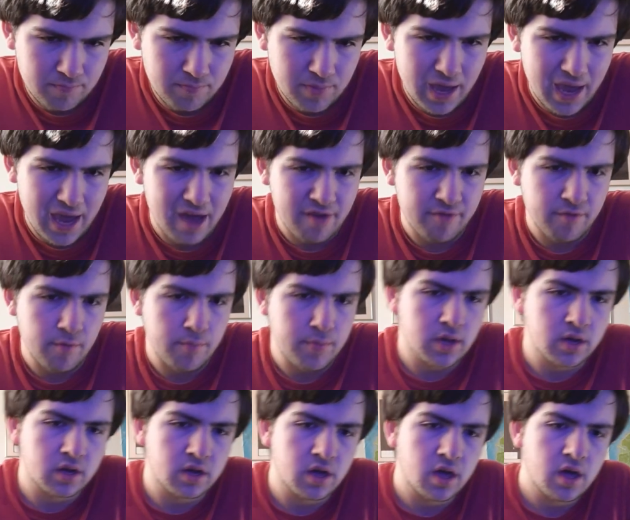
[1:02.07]
have a
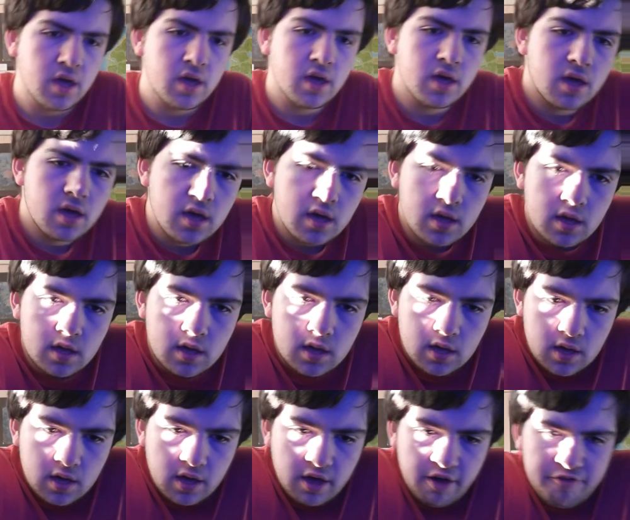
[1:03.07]
big
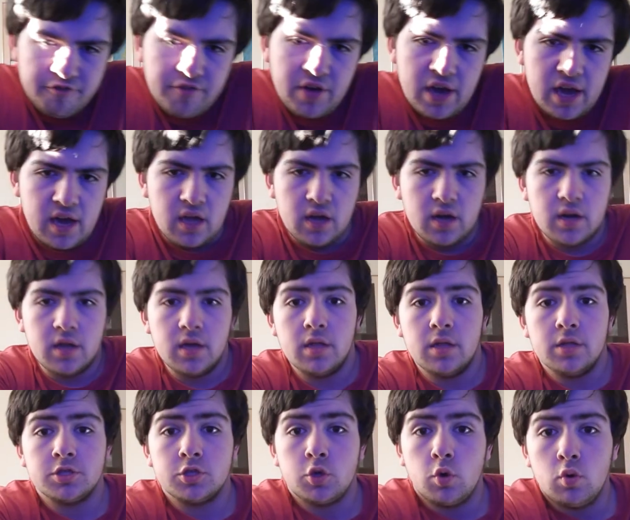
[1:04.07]
fan
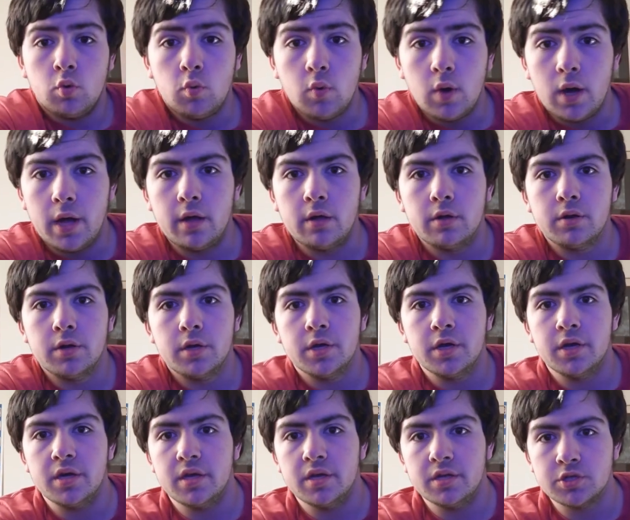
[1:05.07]
that's going wild,
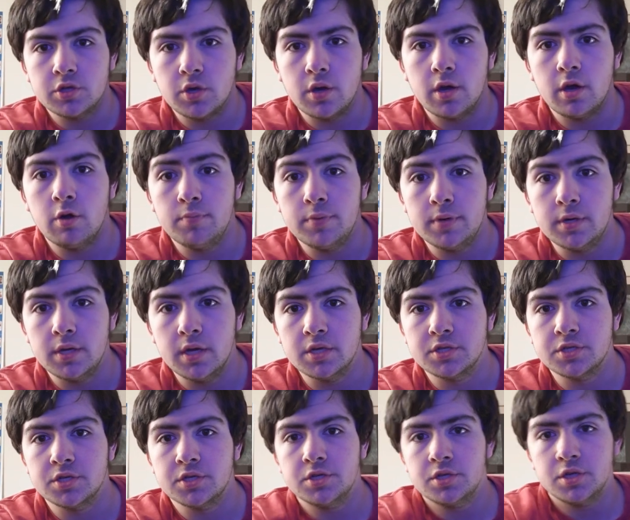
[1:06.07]
so I hope it
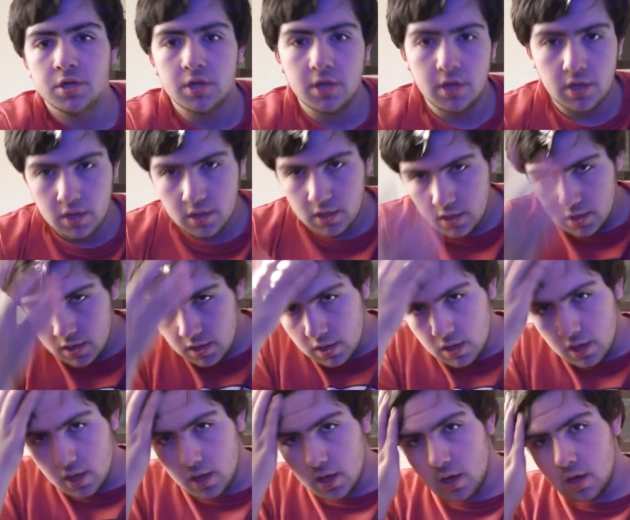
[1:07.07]
doesn't.
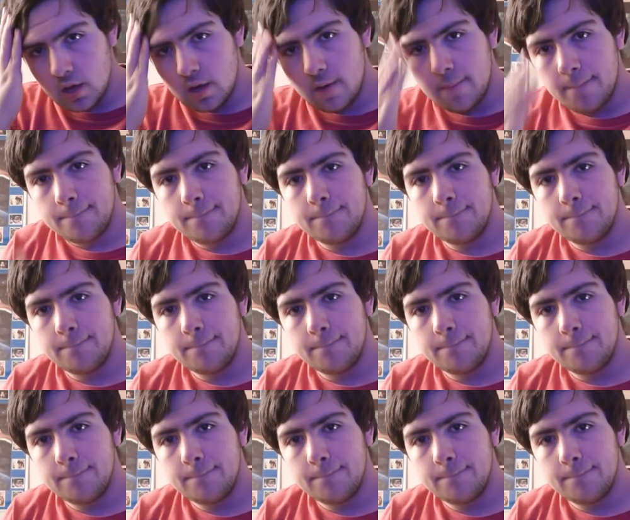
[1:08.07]
But